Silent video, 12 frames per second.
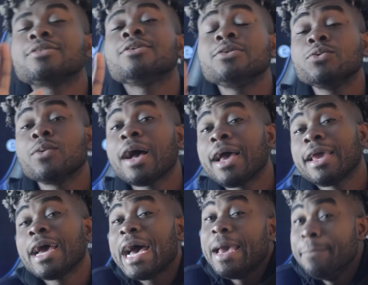tell you
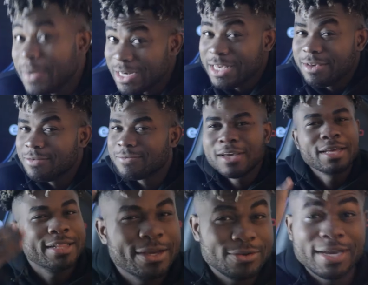why I believe
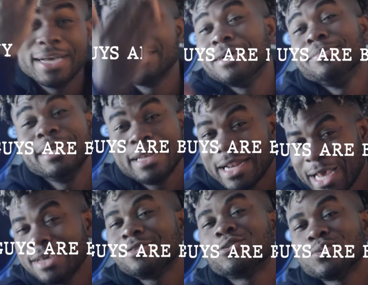that you guys are being
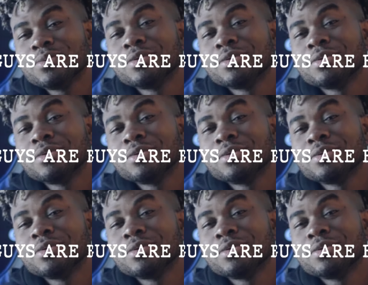lied to.